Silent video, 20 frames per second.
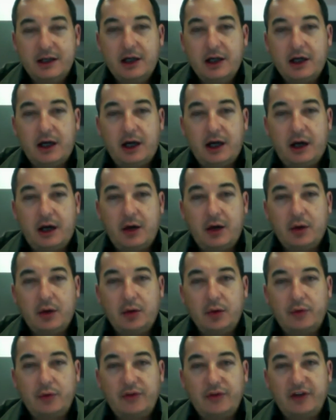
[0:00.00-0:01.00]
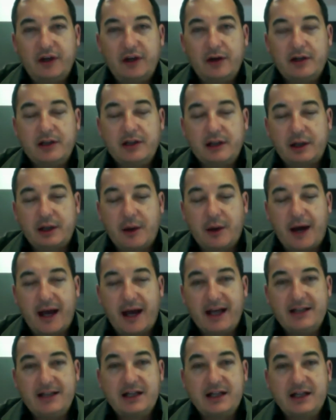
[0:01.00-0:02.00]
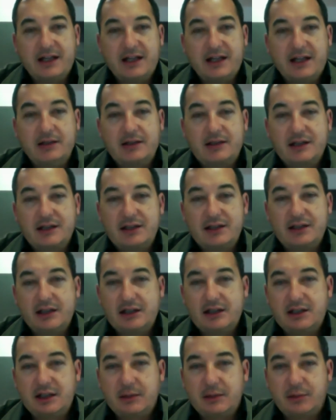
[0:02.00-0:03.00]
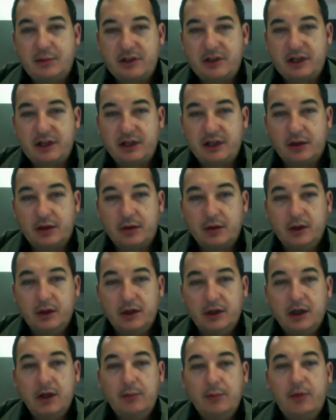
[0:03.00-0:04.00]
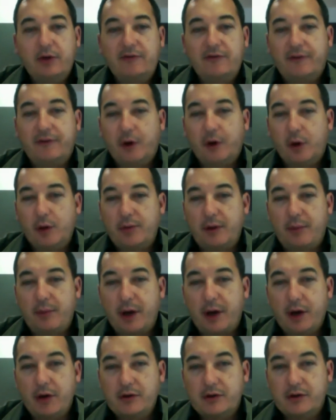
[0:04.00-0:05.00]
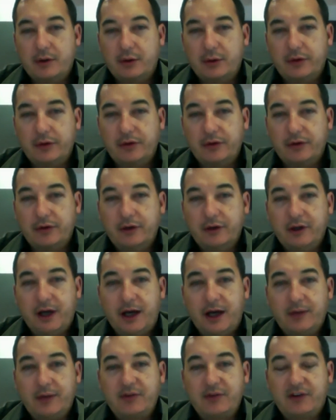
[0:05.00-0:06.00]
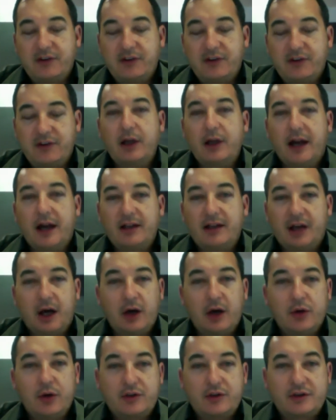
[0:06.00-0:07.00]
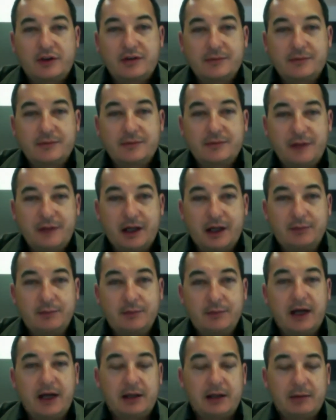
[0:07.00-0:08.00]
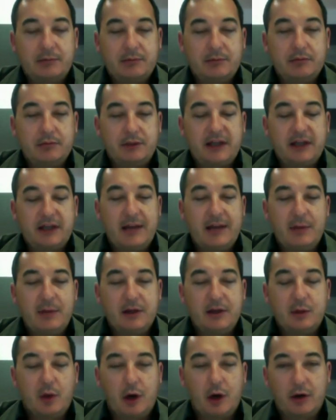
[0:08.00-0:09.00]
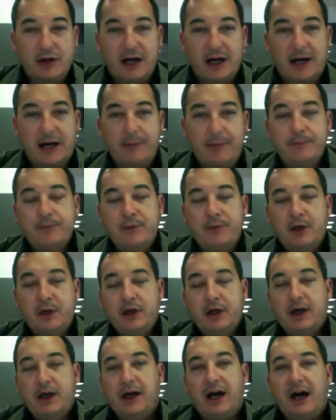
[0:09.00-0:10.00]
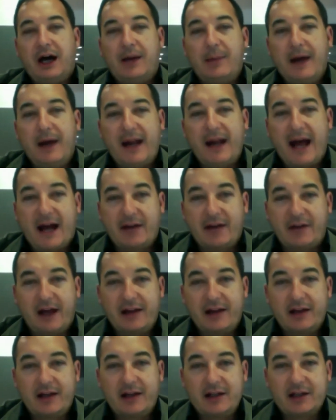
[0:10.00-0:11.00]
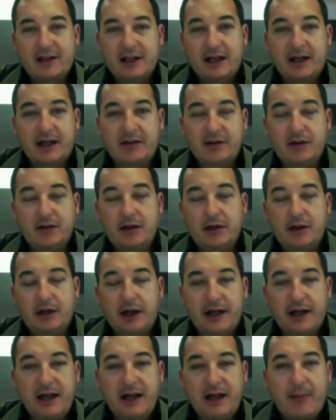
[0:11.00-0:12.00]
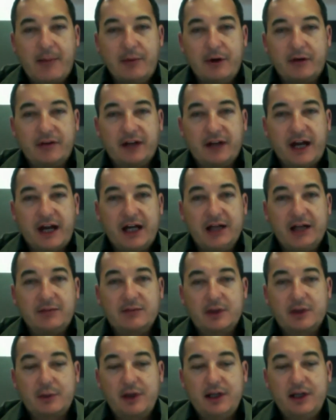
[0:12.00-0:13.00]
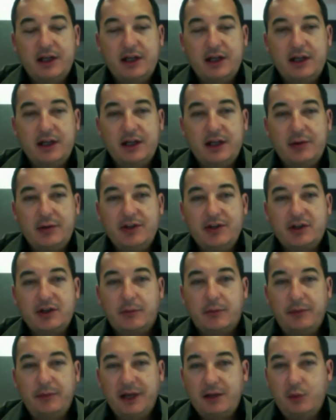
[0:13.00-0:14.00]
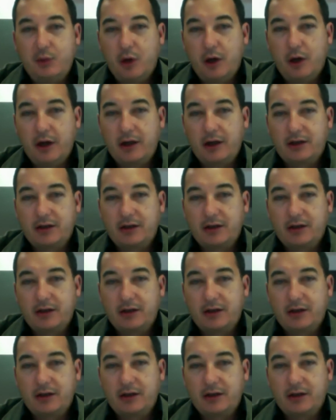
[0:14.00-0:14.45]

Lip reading: a whole series, I think there were 18 cities in Brazil, put forward proposals to say we'd like to host a game in the World Cup. And out of that, they selected a number of stadiums. So we did the original bid work